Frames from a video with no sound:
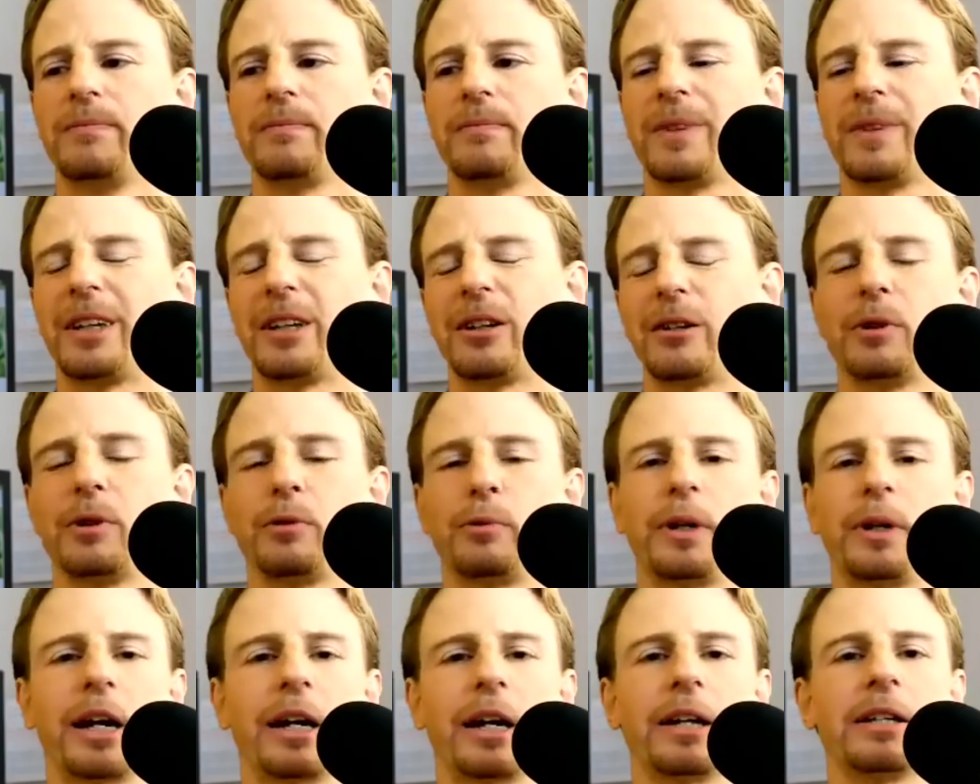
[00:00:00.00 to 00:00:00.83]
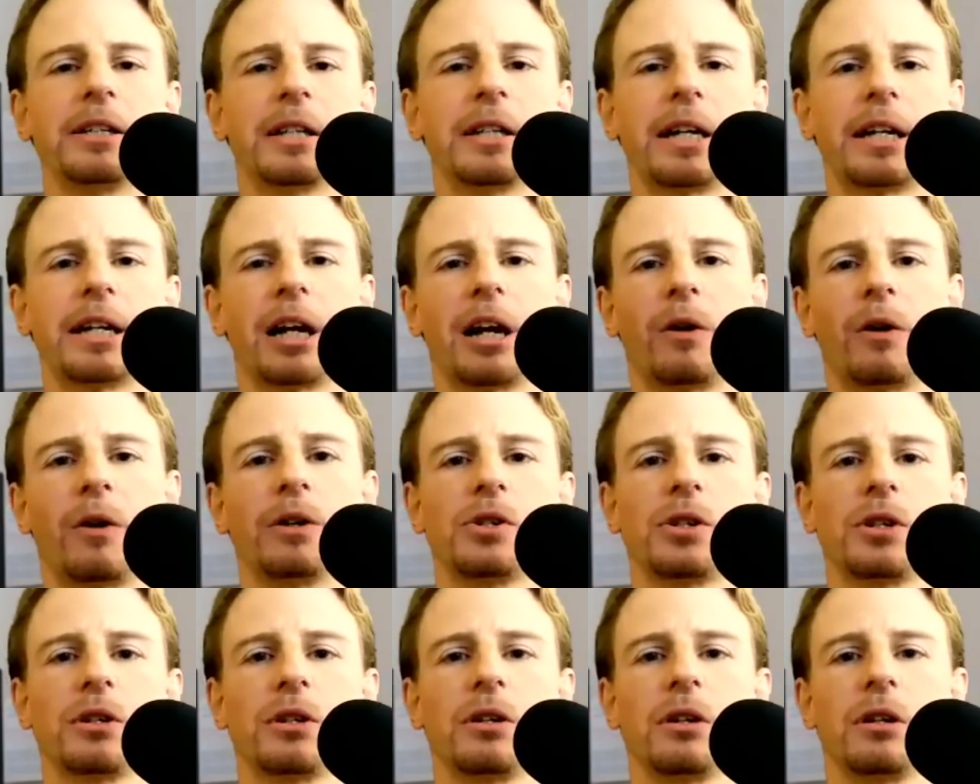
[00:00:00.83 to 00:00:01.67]
you know between eight and ten
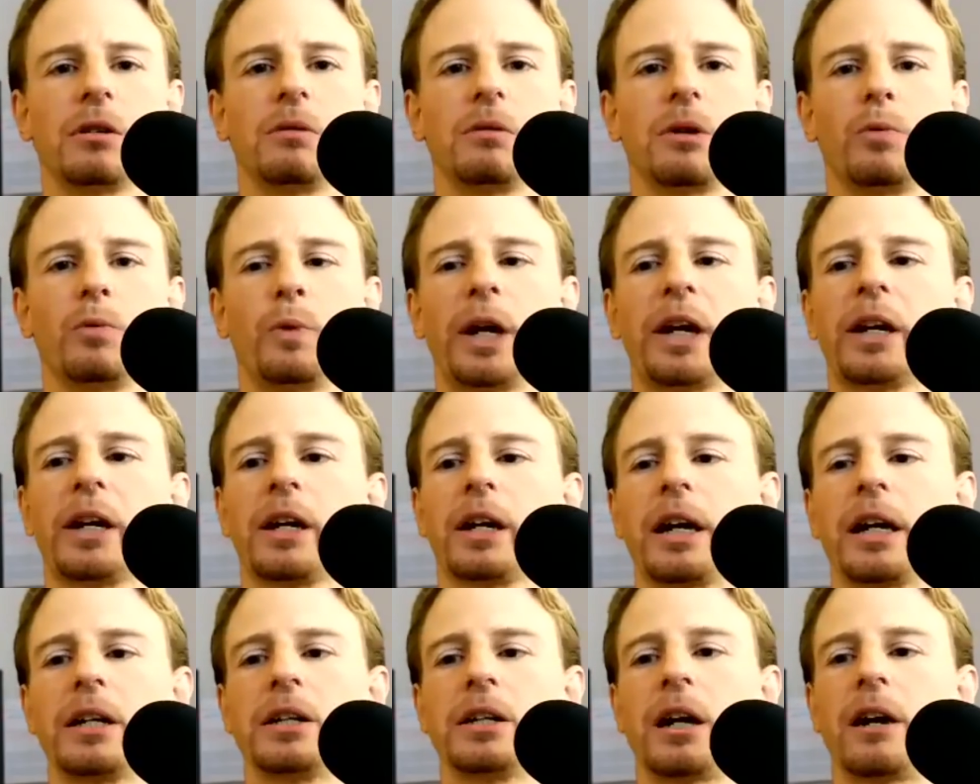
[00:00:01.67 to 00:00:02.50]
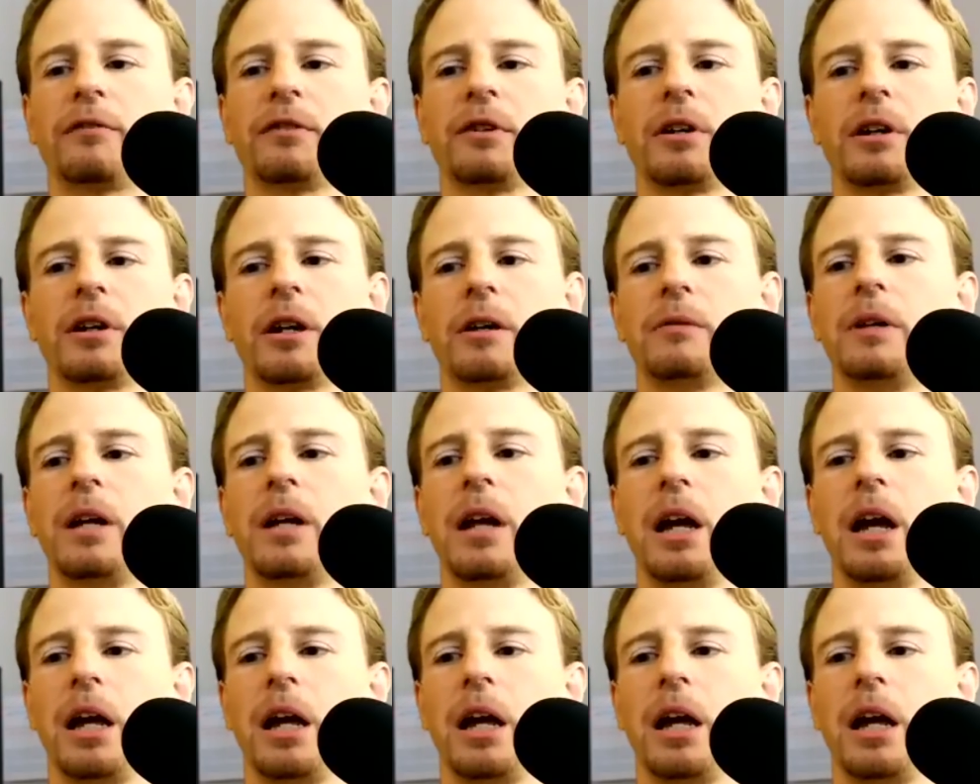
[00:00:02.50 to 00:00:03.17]
hours uh, a week and after